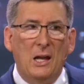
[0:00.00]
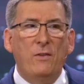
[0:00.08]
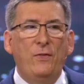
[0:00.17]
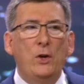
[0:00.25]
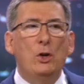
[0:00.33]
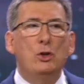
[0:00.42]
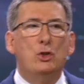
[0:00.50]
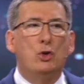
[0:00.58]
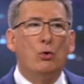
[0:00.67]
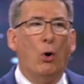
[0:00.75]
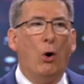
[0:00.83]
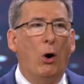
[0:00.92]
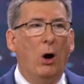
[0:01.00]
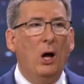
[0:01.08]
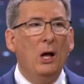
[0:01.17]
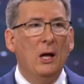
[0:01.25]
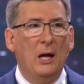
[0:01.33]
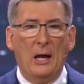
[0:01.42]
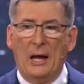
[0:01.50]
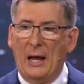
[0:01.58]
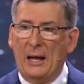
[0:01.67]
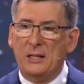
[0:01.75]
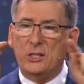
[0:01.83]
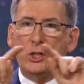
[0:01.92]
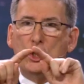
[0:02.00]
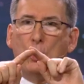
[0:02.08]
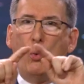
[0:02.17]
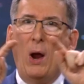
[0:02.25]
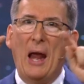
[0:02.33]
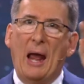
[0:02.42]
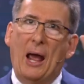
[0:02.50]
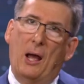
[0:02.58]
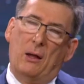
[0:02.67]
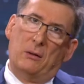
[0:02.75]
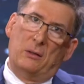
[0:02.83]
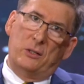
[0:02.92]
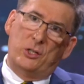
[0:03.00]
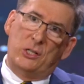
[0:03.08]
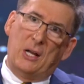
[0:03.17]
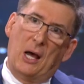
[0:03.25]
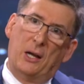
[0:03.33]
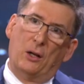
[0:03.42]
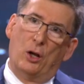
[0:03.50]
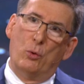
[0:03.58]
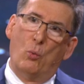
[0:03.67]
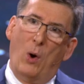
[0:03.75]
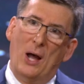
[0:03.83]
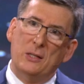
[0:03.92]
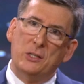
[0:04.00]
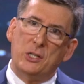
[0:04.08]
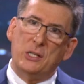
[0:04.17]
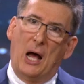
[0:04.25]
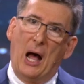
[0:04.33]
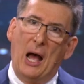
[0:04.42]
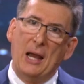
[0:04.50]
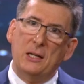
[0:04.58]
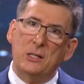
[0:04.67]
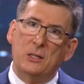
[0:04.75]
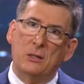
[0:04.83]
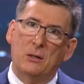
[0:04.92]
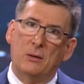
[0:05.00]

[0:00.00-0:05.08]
If you draw a square starting on one side